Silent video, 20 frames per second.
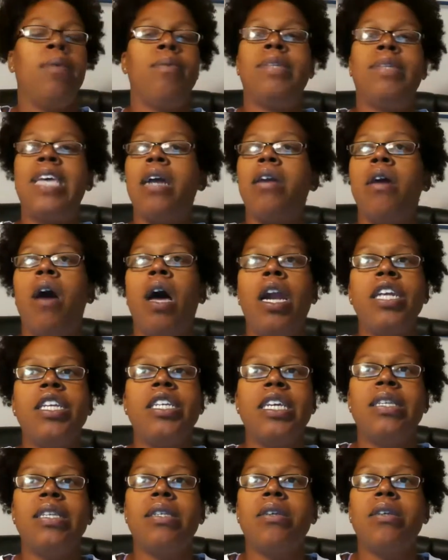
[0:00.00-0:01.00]

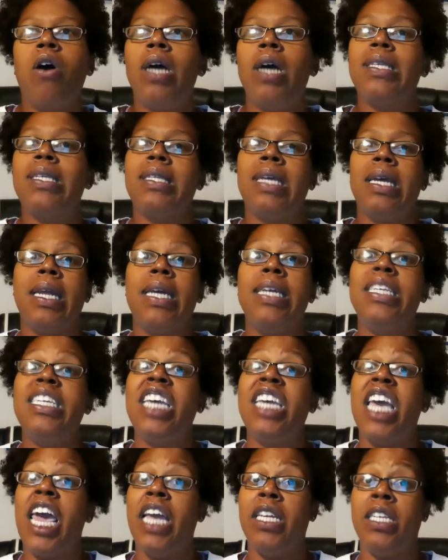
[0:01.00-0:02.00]
technology is constantly
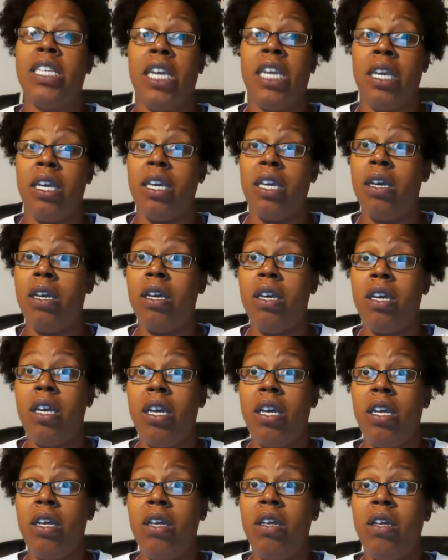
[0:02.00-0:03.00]
changing.
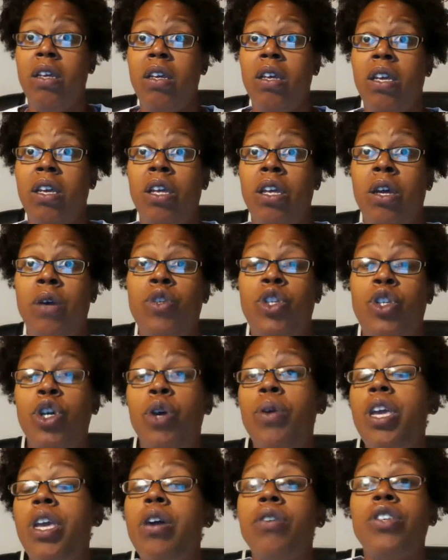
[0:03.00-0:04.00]

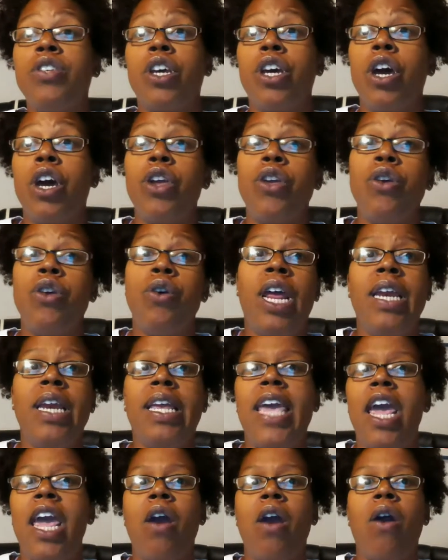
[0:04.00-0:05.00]
2 years ago, you didn't
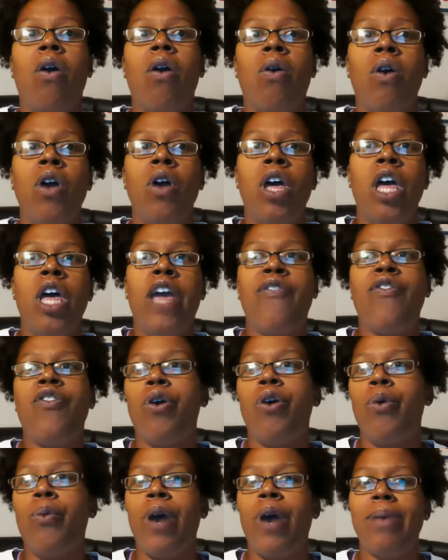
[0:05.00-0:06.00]
care if
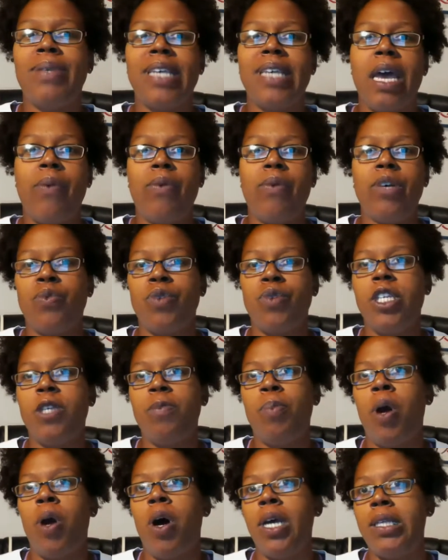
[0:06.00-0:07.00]
your website was
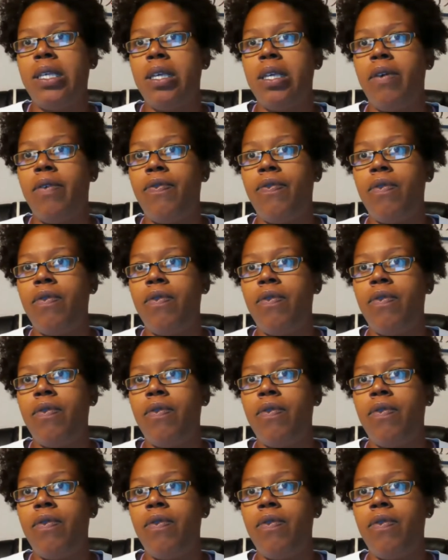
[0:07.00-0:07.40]
responsive.